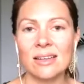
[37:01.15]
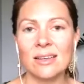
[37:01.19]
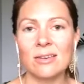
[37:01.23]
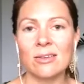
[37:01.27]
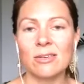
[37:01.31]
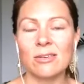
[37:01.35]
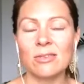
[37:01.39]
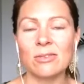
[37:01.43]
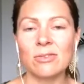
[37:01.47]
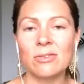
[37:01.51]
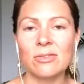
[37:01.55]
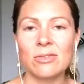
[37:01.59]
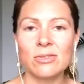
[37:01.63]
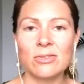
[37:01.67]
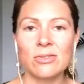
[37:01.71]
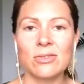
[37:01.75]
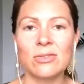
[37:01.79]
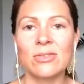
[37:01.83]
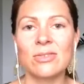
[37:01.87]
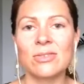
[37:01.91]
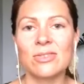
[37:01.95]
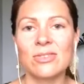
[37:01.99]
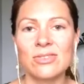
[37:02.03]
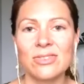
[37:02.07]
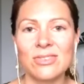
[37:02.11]
if
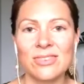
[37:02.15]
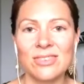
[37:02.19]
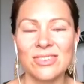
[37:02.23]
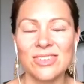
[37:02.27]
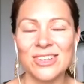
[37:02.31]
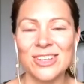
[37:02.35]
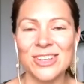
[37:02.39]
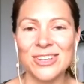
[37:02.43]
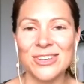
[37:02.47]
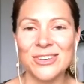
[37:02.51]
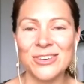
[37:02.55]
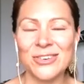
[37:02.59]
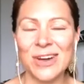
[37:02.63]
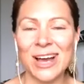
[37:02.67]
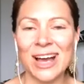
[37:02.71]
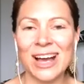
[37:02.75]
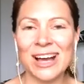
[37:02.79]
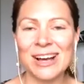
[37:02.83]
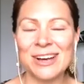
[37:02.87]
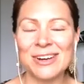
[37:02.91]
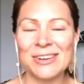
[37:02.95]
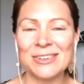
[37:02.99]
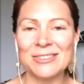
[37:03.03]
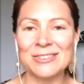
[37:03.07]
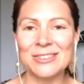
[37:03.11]
you
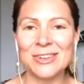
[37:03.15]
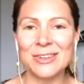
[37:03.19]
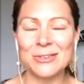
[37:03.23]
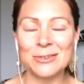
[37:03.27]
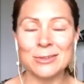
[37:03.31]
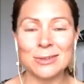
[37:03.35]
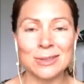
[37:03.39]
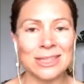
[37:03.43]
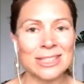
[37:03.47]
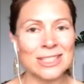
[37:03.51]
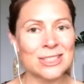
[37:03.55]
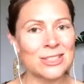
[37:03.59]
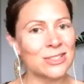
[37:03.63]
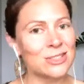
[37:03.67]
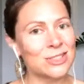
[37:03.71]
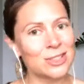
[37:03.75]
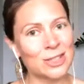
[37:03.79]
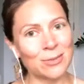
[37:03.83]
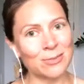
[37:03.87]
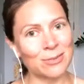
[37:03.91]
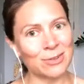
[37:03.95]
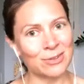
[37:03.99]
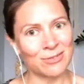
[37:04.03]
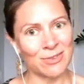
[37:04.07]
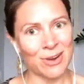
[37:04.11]
have a
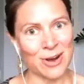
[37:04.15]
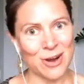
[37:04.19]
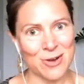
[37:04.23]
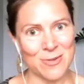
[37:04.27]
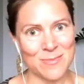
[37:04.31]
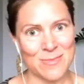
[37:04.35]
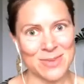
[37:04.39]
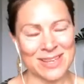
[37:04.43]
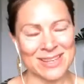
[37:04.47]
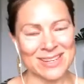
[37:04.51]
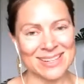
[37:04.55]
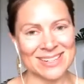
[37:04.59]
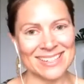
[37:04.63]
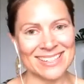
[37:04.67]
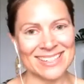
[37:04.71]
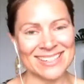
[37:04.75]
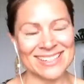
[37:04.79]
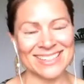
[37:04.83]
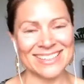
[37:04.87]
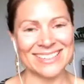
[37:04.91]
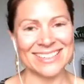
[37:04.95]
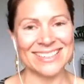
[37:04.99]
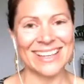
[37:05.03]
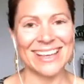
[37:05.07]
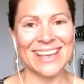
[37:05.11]
relationship
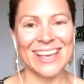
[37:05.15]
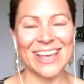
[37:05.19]
environment